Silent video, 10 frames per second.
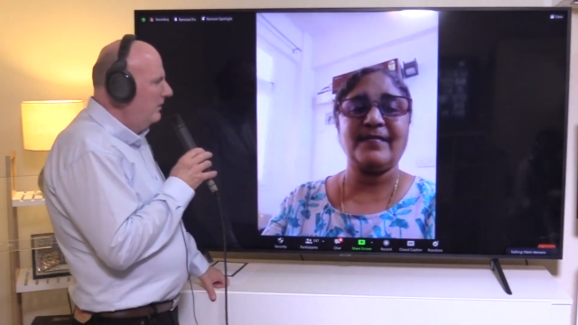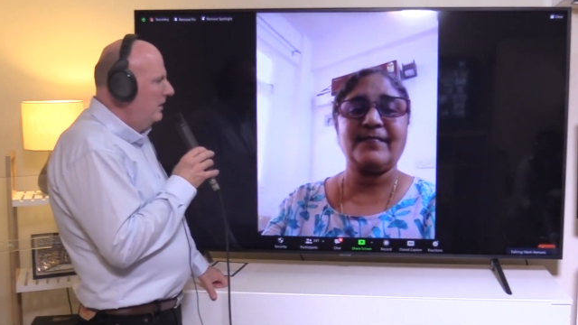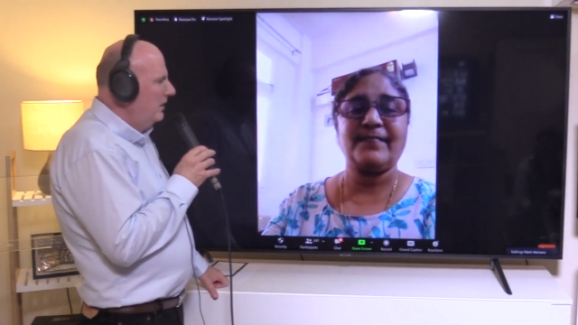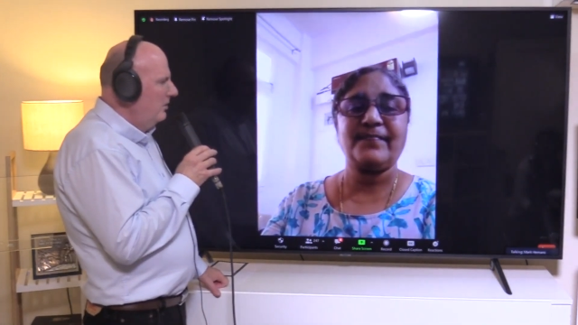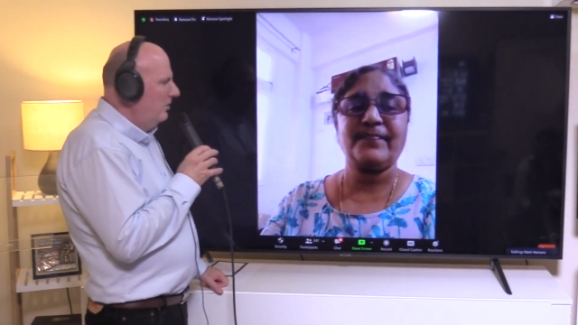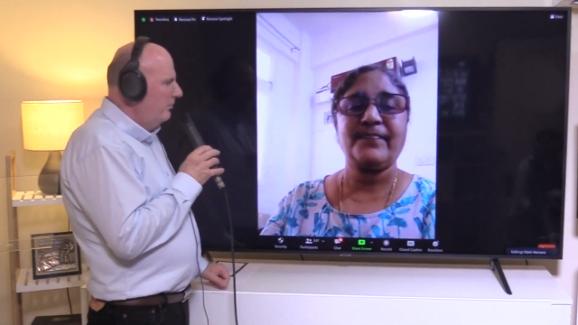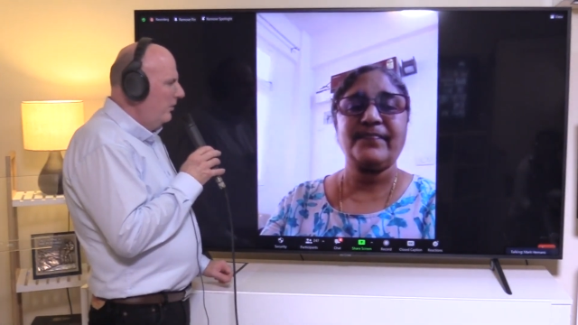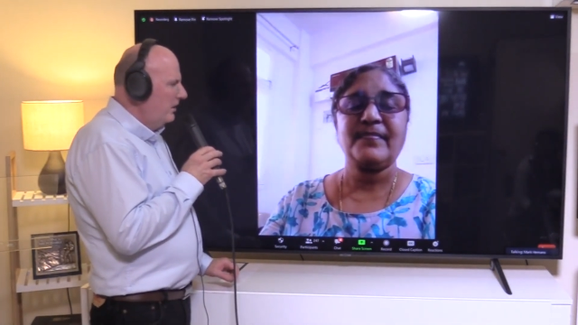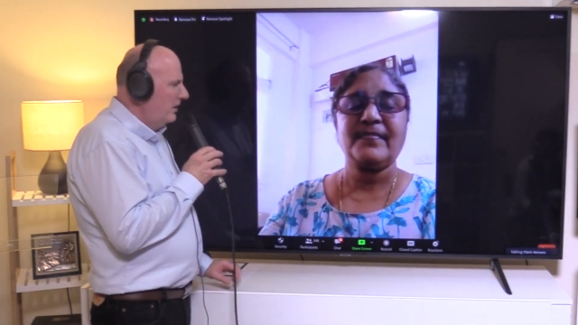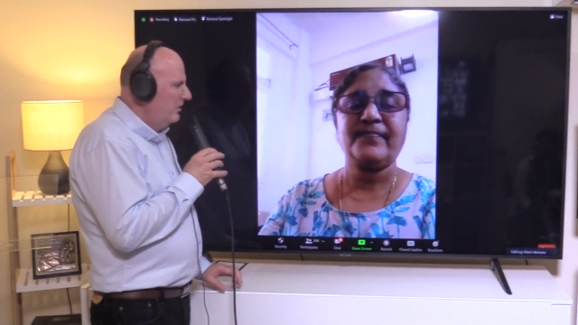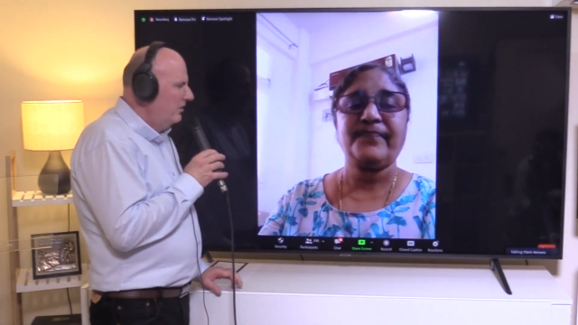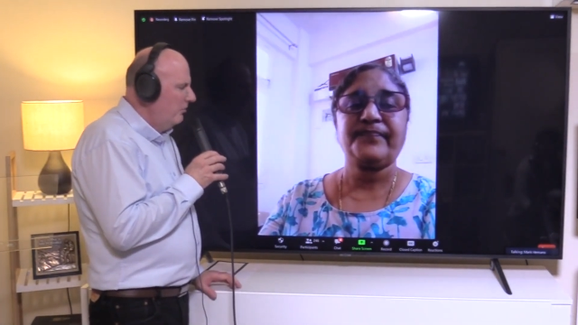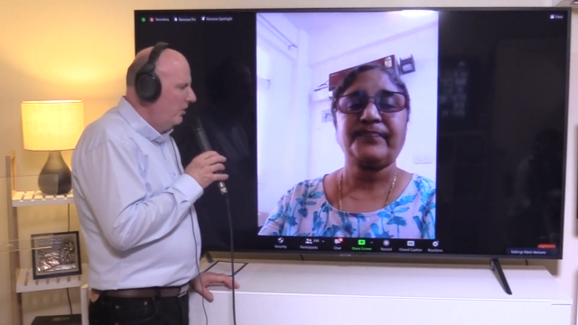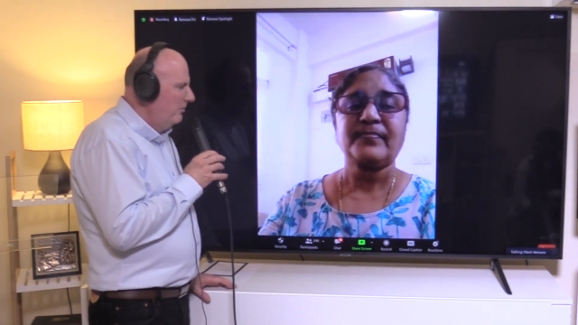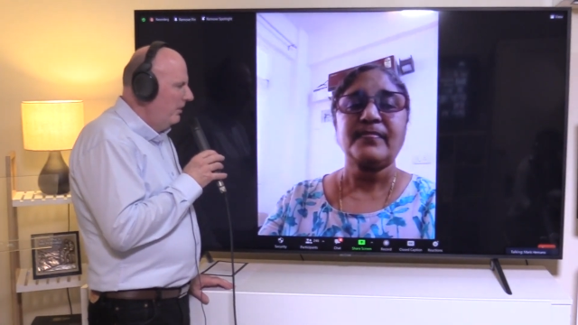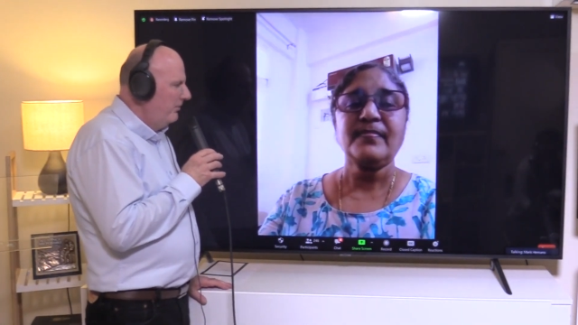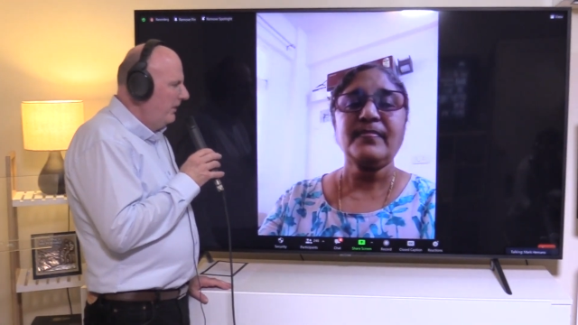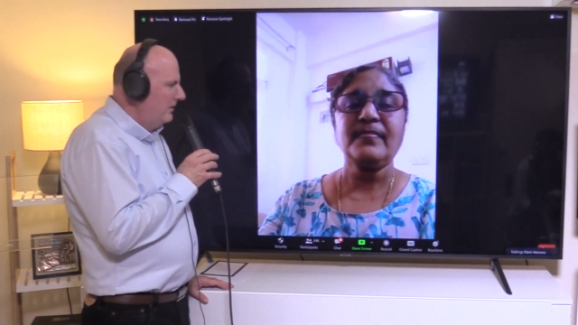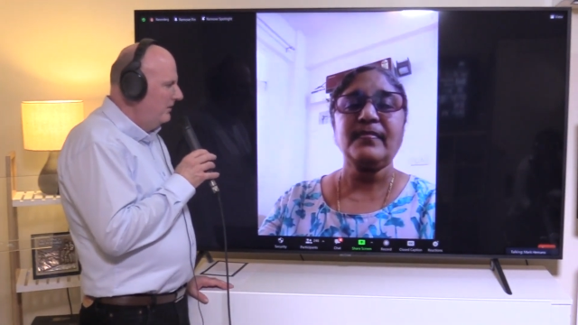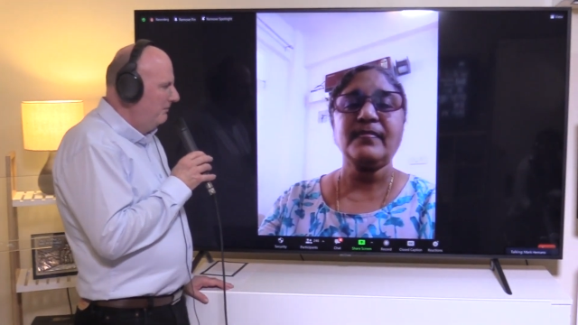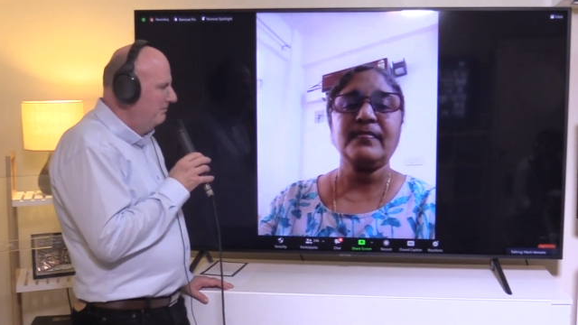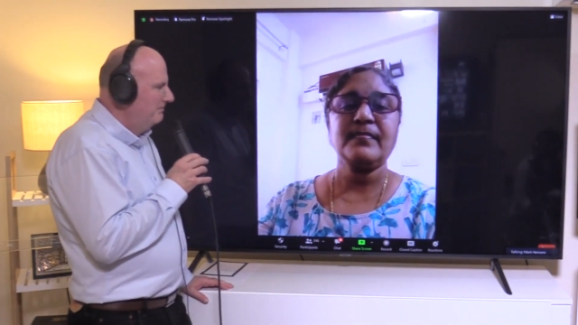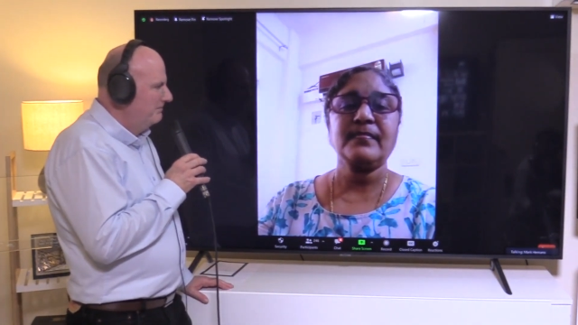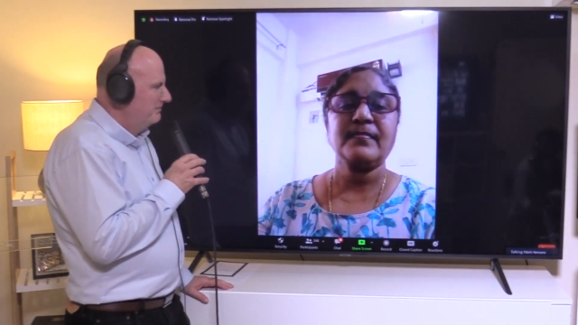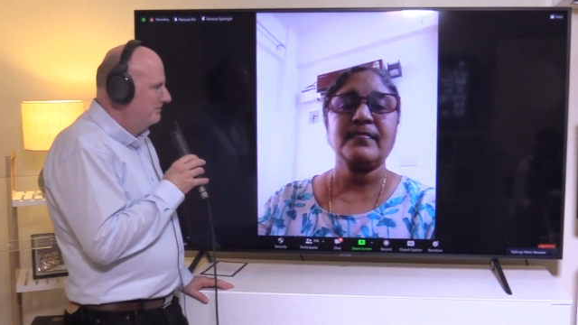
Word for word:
Speaker 1: did the nephrotic syndrome affect him?